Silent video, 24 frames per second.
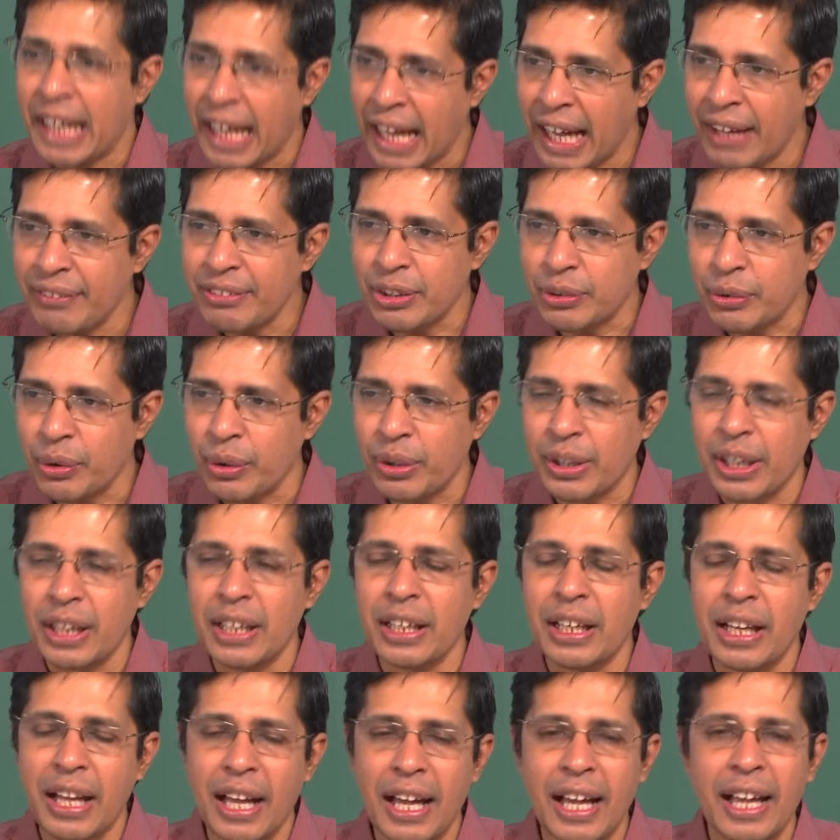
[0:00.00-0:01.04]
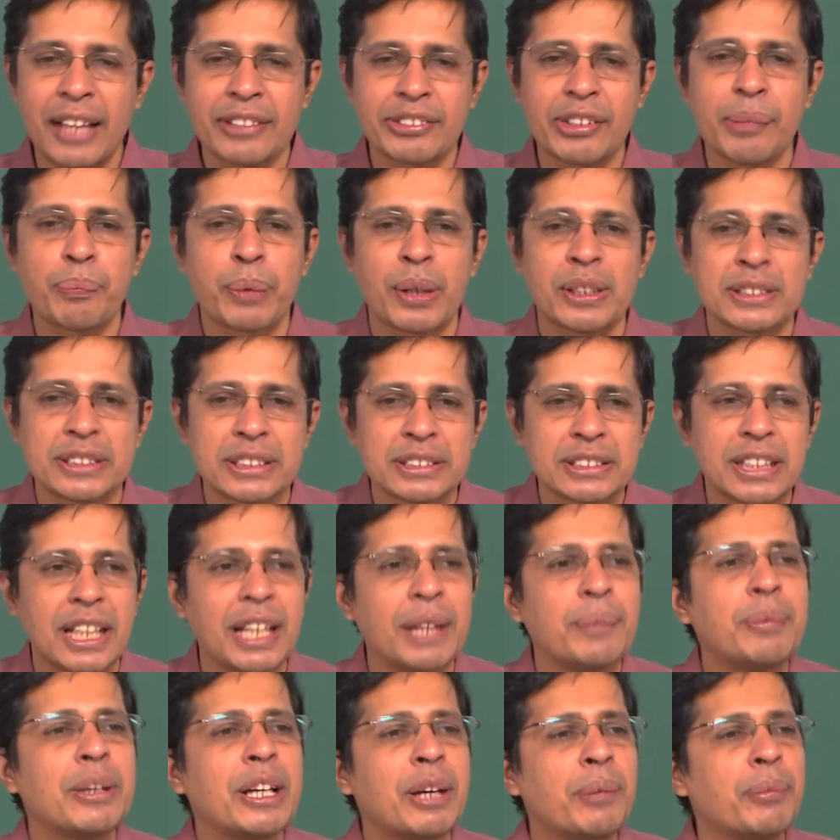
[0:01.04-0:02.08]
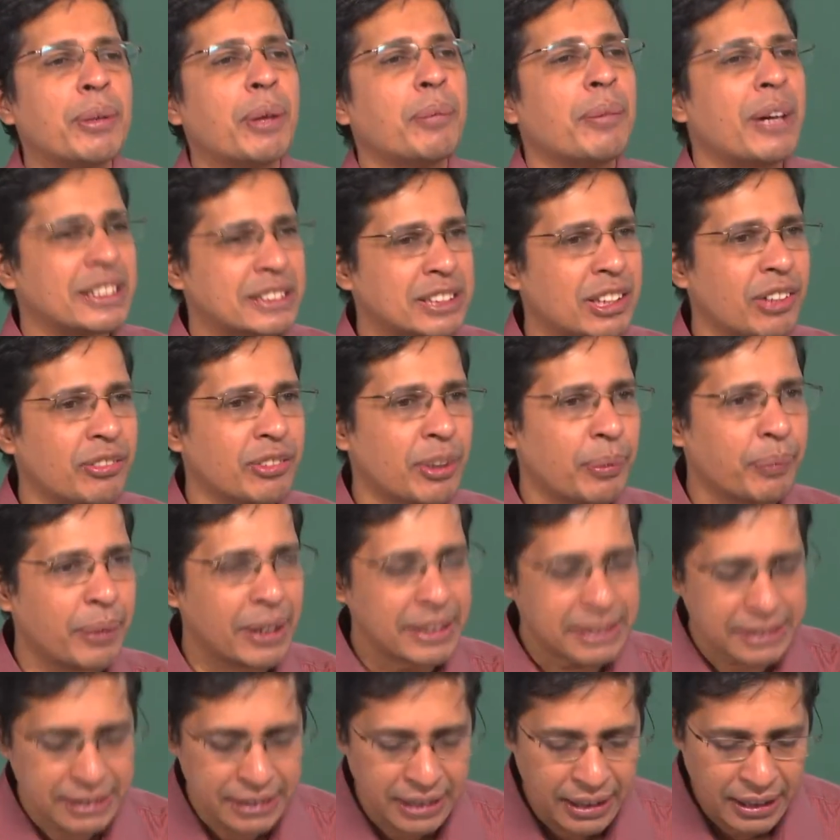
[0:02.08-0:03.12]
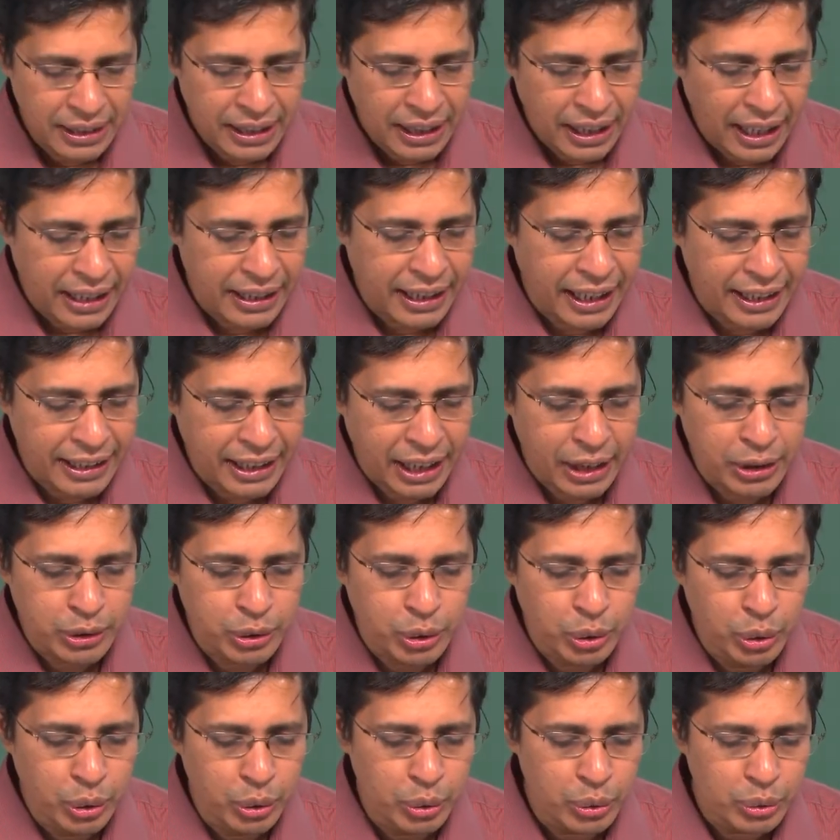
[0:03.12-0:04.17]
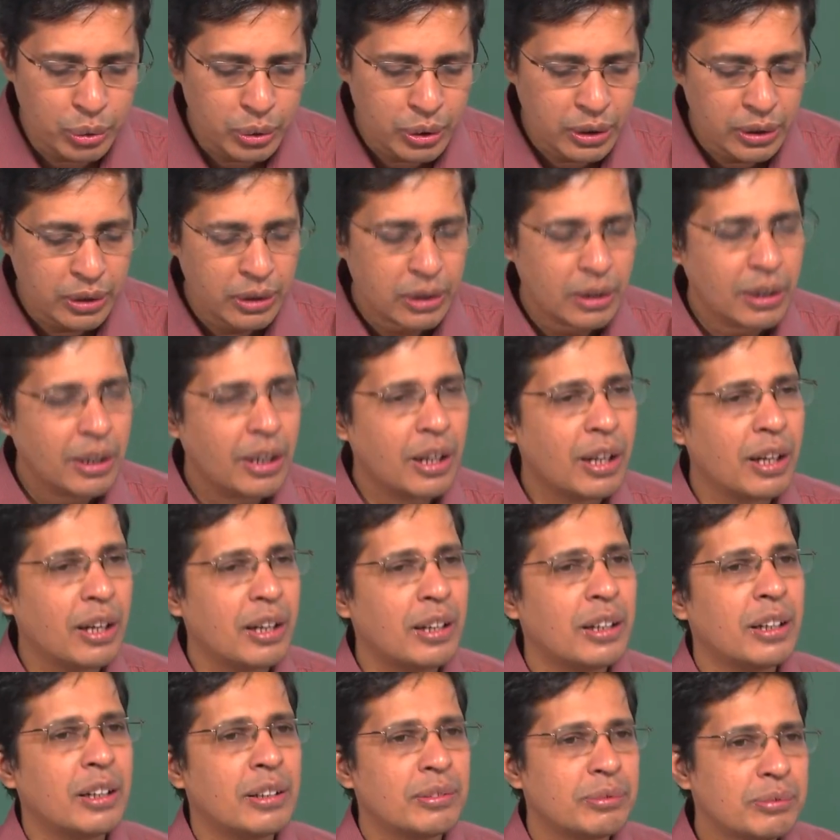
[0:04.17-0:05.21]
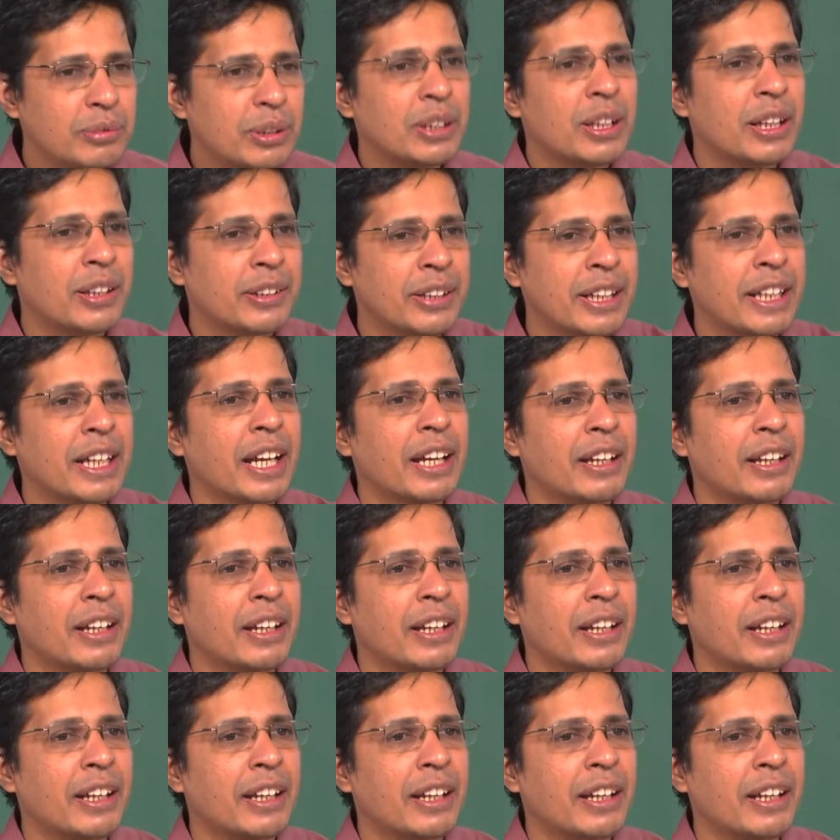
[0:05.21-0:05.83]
I have the token as a processor I become the master of the bus and I can do uh, uh, read